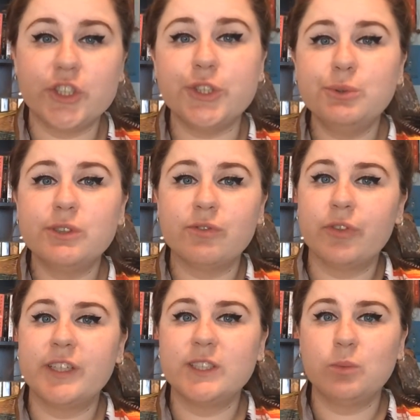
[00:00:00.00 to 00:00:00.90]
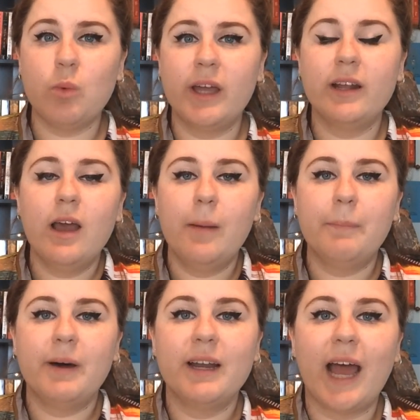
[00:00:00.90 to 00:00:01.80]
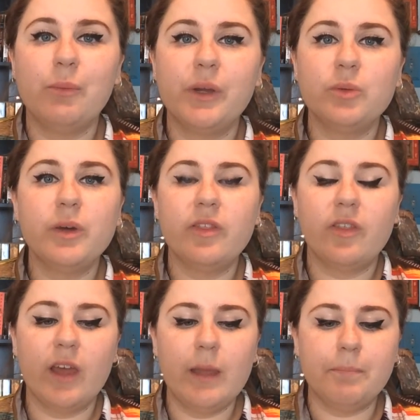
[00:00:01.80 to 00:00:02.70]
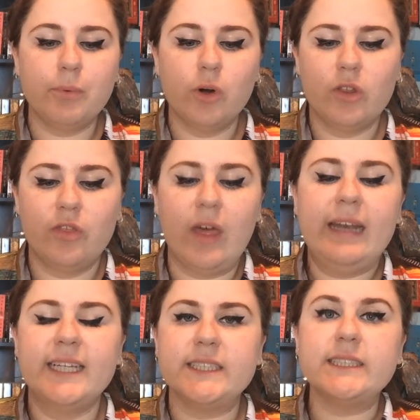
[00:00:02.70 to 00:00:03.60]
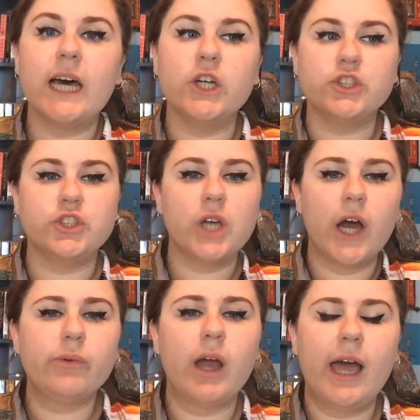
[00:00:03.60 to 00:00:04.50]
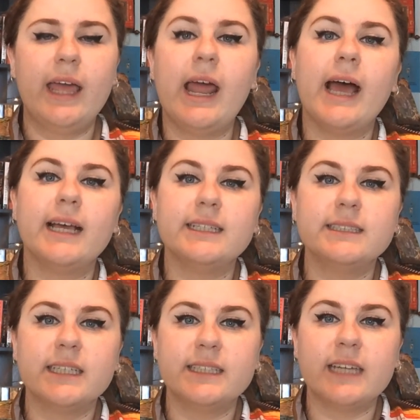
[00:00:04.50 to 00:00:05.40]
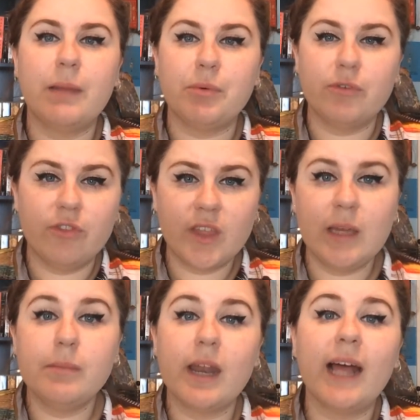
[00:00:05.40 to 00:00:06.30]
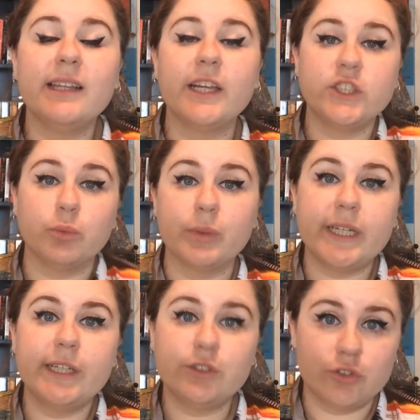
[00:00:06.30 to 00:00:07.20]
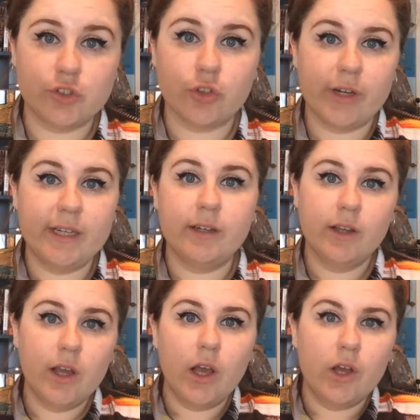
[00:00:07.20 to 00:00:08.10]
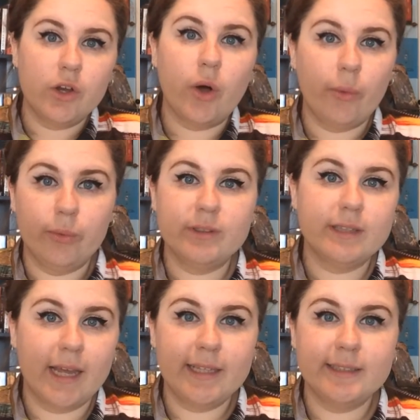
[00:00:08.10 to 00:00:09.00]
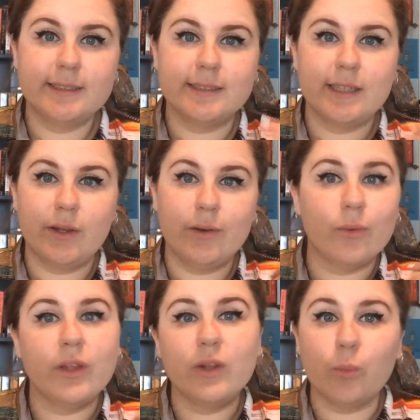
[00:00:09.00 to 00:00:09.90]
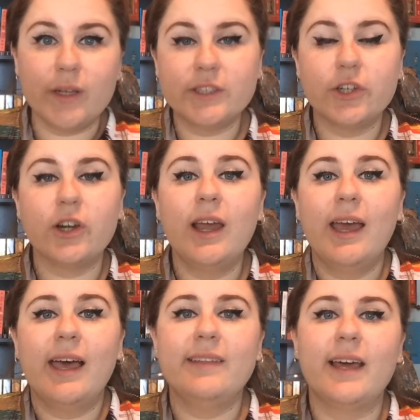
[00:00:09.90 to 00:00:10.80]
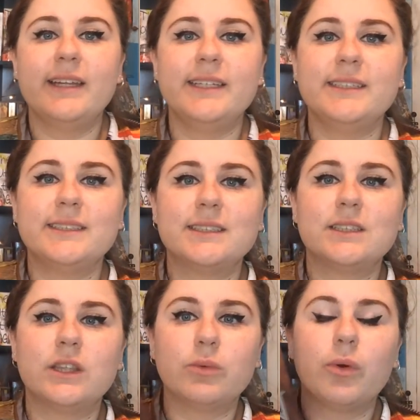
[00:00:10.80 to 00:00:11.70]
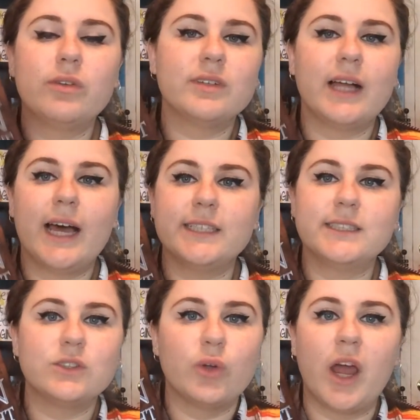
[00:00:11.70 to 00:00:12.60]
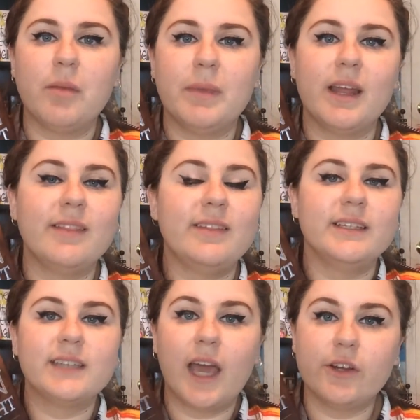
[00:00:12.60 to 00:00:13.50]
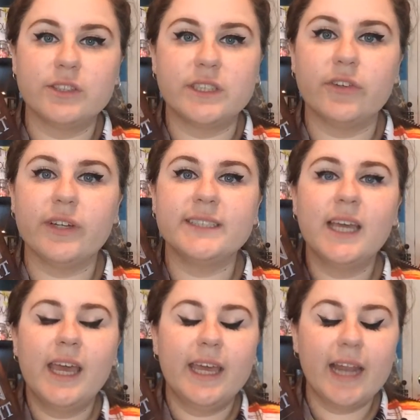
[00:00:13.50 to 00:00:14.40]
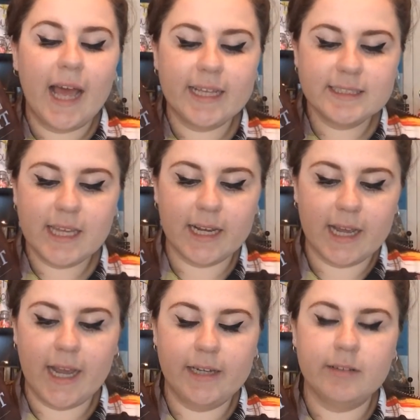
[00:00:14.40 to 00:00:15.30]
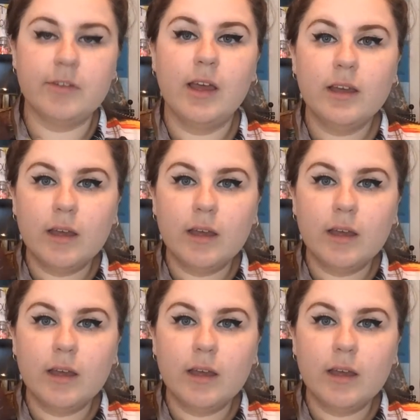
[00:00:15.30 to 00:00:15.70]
to choose for this one, but I went with a book that is a genre and has a type of theme that I like to read during cold nights and in the winter, and that is Throne of Glass, Crown of Midnight, the entire series. It has that kind of,